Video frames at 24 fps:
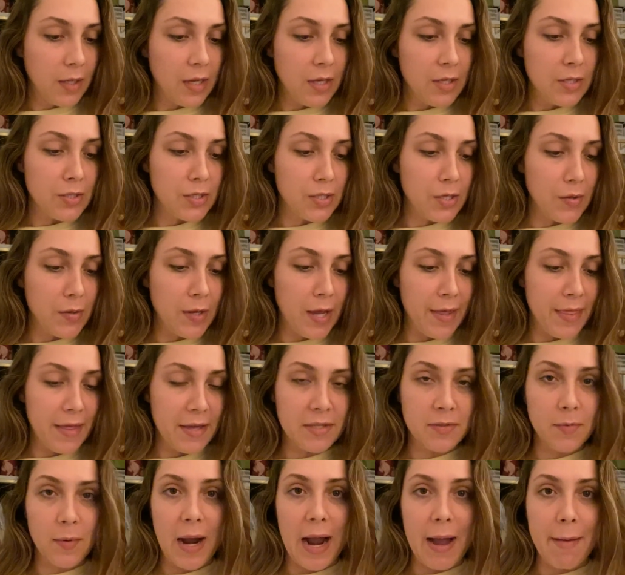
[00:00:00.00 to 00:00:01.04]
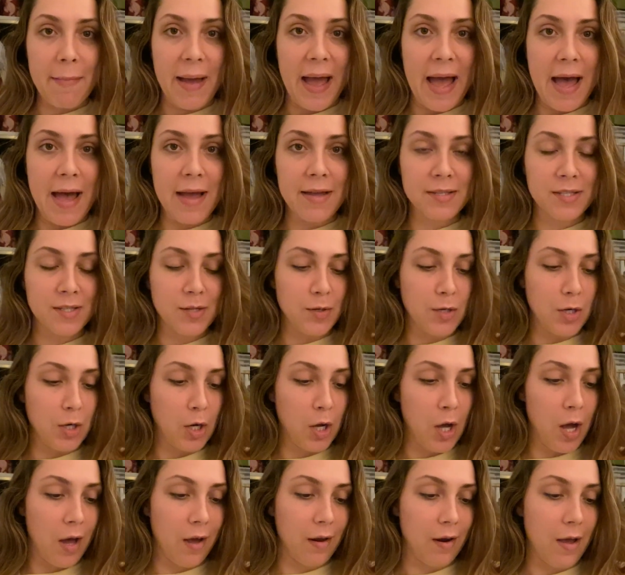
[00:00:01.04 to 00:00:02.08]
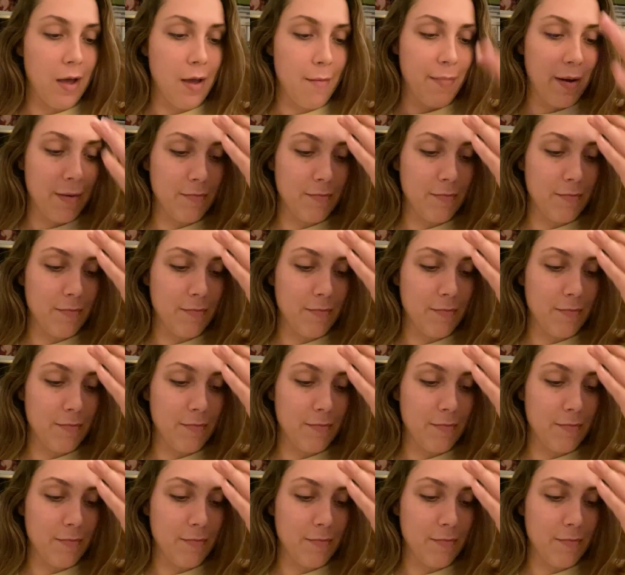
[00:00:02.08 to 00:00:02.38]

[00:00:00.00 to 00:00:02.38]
And so yeah, that's where I'm at. So you're caught up.